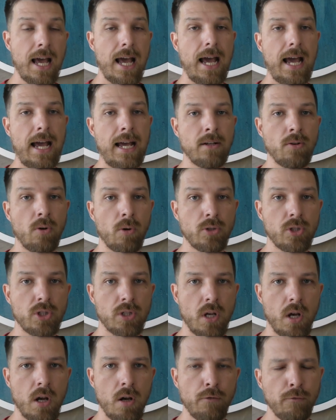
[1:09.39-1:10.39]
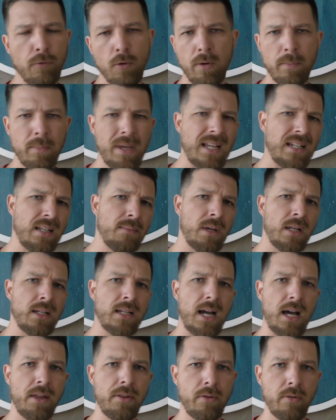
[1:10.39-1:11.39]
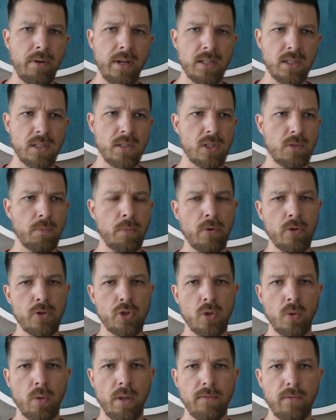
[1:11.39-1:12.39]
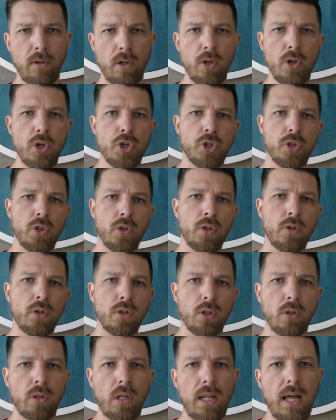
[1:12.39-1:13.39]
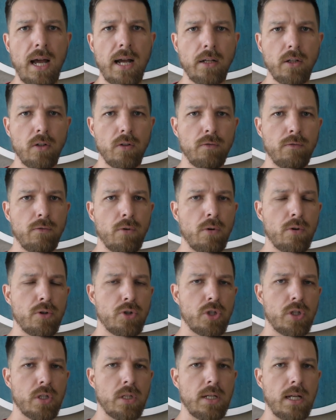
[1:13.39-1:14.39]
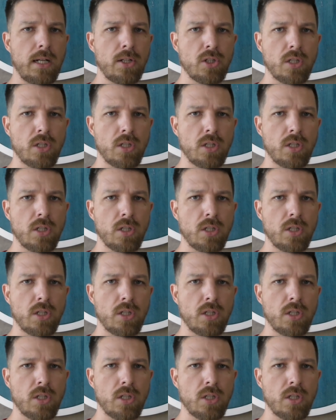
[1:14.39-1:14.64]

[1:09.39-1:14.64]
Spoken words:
and also for many, many other reasons, spiritual evolution, good luck, good fortune, and